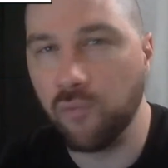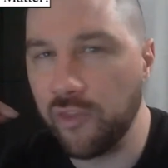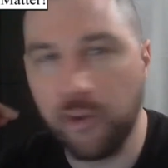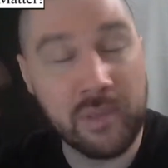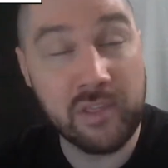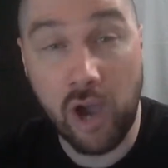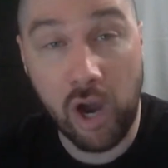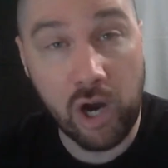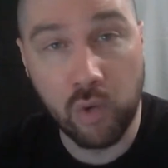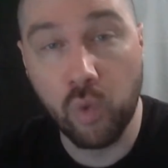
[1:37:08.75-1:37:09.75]
whether it be the
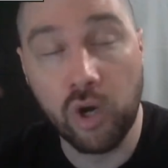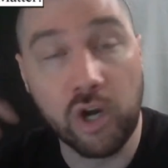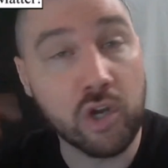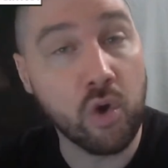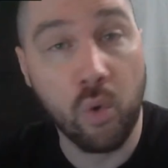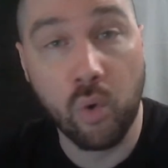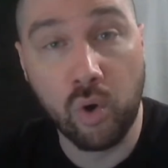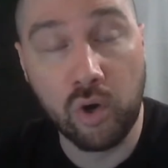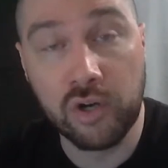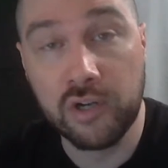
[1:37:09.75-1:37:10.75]
artwork
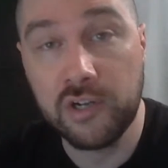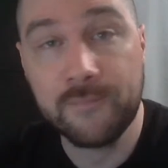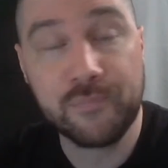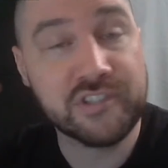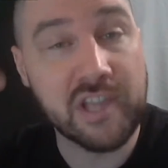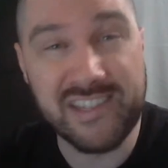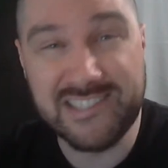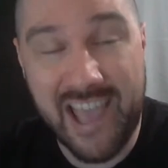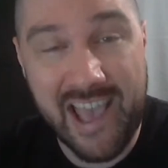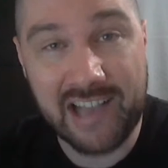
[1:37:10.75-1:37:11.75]
or say the
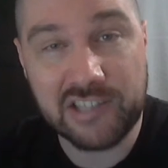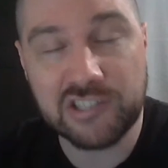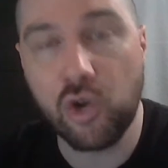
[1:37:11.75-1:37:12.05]
text,